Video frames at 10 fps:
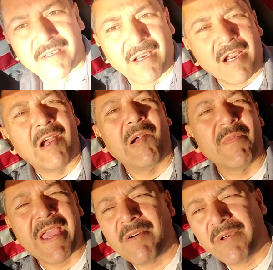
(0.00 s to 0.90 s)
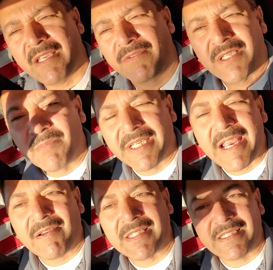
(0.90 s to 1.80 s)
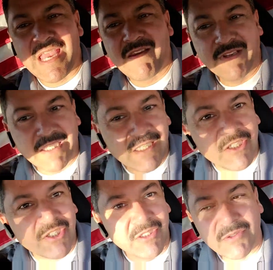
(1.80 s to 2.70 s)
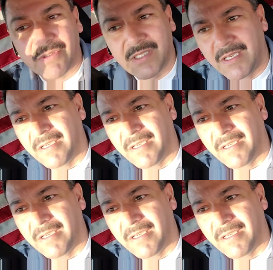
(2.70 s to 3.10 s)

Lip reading: That way, if somebody else is having issues,